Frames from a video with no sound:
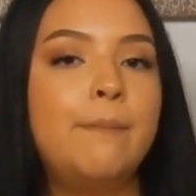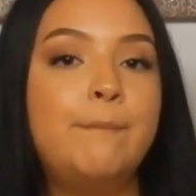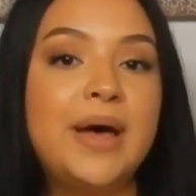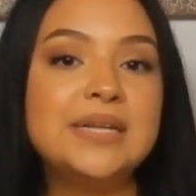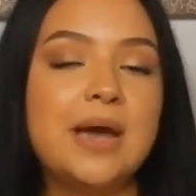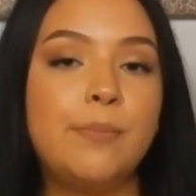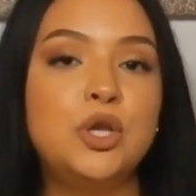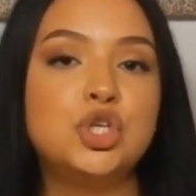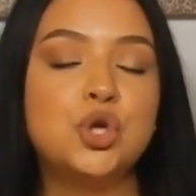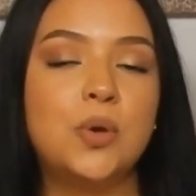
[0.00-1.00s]
but I'm
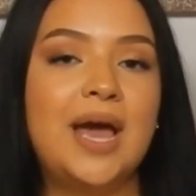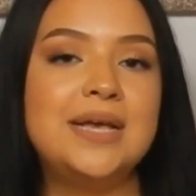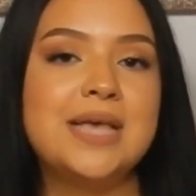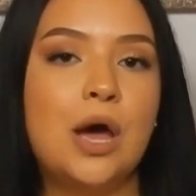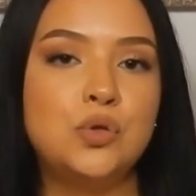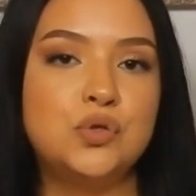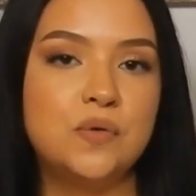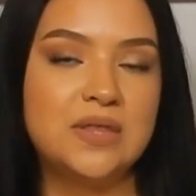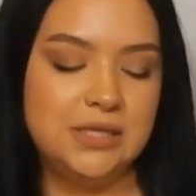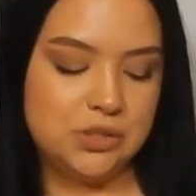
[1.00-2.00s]
going to show you guys how to
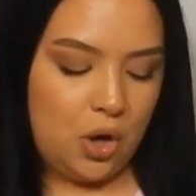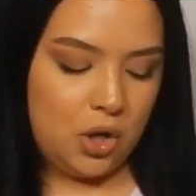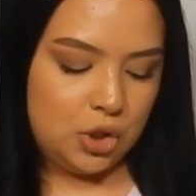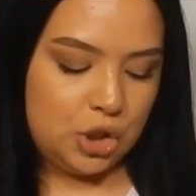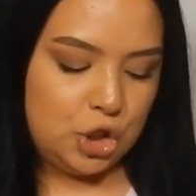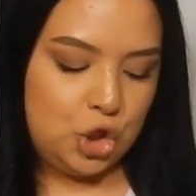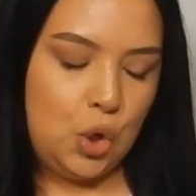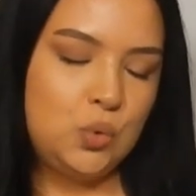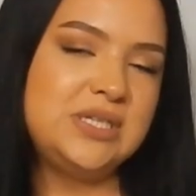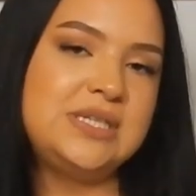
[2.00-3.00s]
do this on
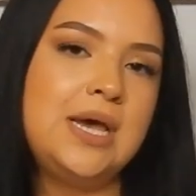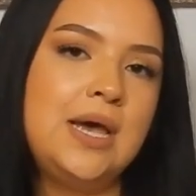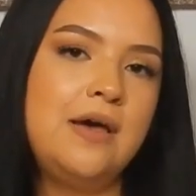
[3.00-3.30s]
GoodNotes